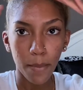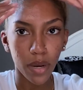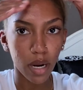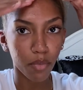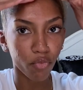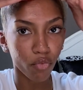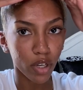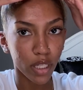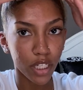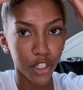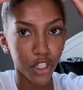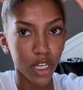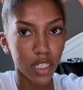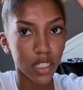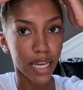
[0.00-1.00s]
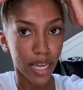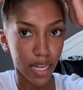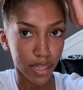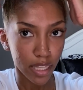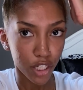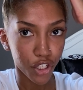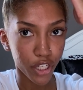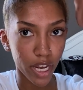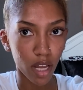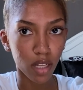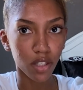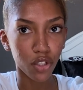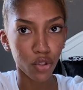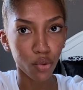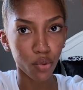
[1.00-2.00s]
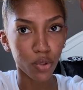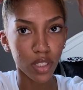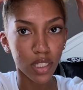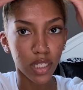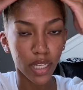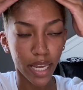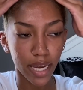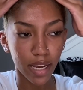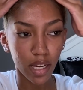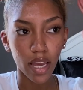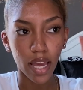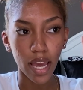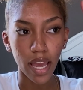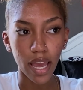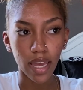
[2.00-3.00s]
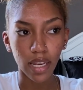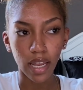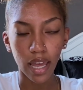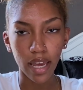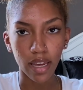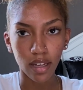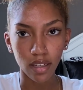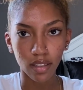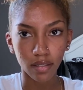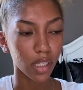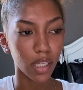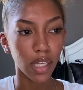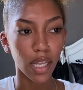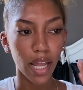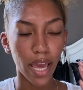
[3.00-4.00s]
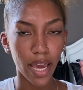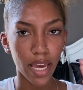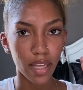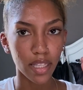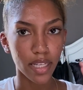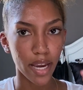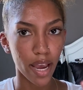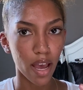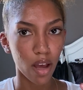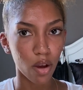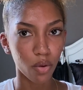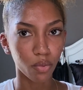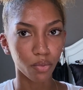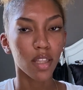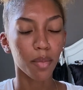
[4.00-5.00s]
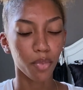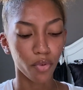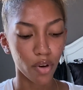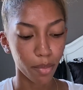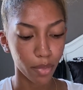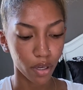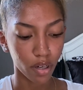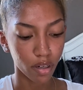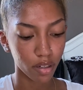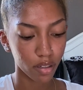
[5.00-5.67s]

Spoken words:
but I'm really just getting the gel to slick and like lay down the perimeter.